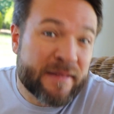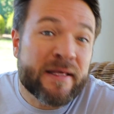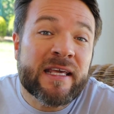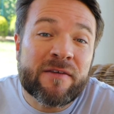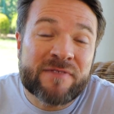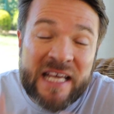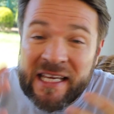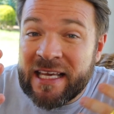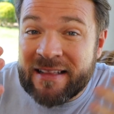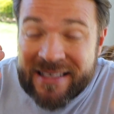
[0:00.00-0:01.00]
Think of
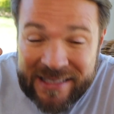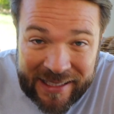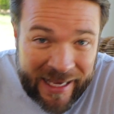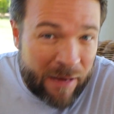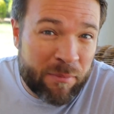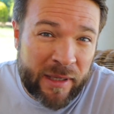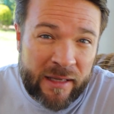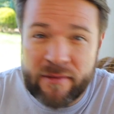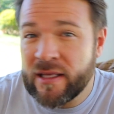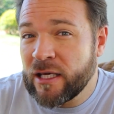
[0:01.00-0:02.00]
taking this camping,
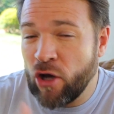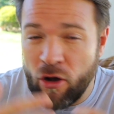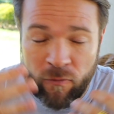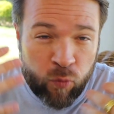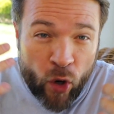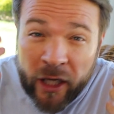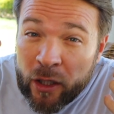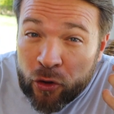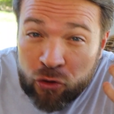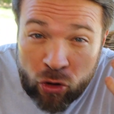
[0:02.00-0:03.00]
think of working
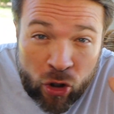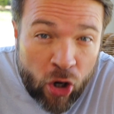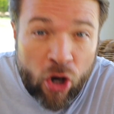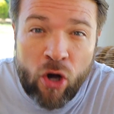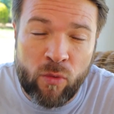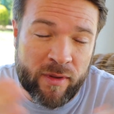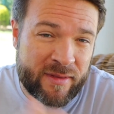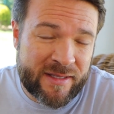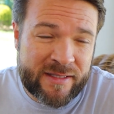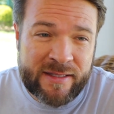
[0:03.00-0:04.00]
on your car with
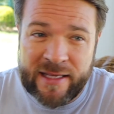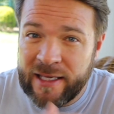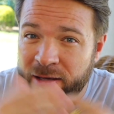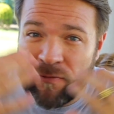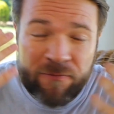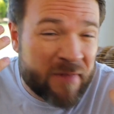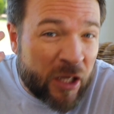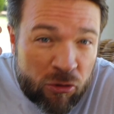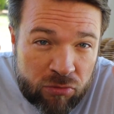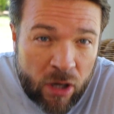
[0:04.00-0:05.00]
this, think of the
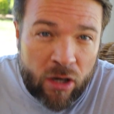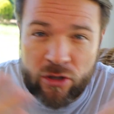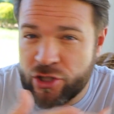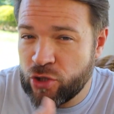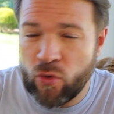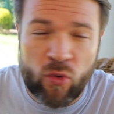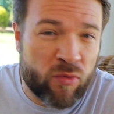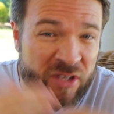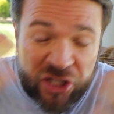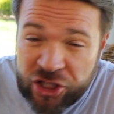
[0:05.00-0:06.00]
garage or
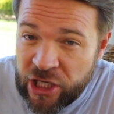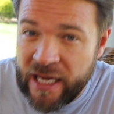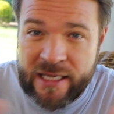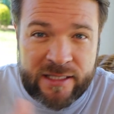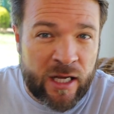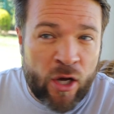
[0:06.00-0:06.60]
the shed